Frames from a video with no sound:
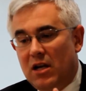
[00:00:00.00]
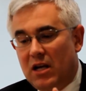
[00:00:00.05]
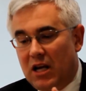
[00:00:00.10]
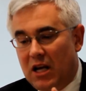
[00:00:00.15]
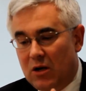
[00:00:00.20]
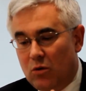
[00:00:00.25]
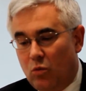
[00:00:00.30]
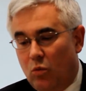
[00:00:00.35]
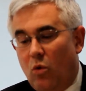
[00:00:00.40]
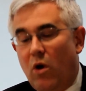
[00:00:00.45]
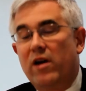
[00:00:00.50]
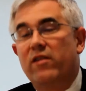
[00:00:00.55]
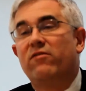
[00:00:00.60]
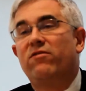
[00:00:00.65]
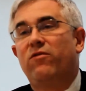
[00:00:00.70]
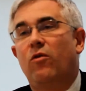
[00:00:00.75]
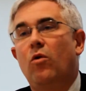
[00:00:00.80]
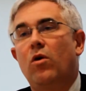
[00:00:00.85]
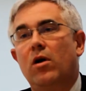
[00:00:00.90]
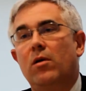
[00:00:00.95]
in one
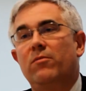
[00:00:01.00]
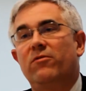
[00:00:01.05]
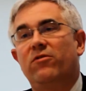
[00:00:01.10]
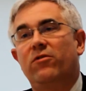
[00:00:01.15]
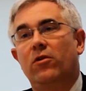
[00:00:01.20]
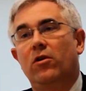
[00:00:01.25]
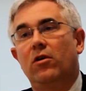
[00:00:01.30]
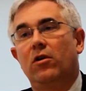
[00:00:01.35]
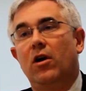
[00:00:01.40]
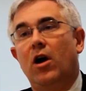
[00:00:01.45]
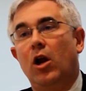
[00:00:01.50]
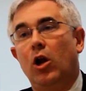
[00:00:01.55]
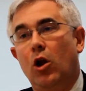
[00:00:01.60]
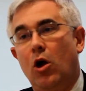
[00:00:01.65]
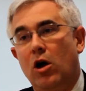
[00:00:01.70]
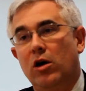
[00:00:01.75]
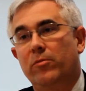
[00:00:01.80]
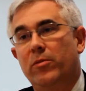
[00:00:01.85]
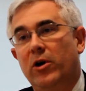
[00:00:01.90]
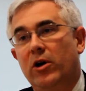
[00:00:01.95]
form for a
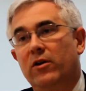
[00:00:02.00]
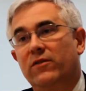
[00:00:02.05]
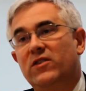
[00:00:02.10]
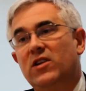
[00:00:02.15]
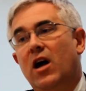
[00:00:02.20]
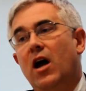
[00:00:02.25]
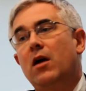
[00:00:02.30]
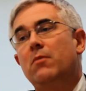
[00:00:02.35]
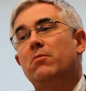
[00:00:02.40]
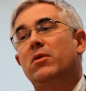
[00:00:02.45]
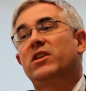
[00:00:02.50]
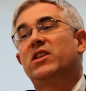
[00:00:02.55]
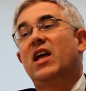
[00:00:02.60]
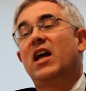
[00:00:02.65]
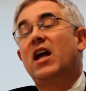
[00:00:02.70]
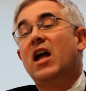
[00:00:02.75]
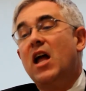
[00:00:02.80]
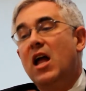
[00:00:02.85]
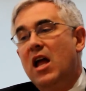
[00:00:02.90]
long period of time, but they